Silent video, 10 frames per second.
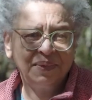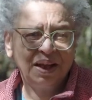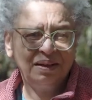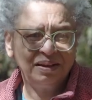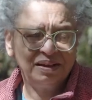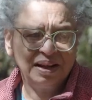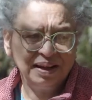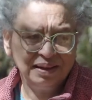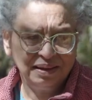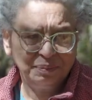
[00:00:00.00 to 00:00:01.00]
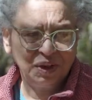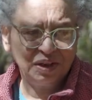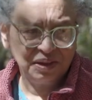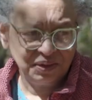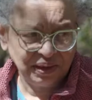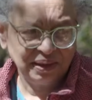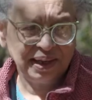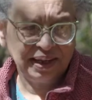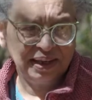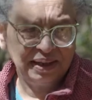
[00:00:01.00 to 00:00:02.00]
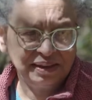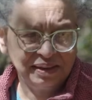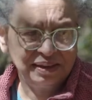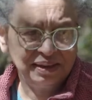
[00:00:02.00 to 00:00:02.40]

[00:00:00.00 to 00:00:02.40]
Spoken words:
understanding the material, I guess.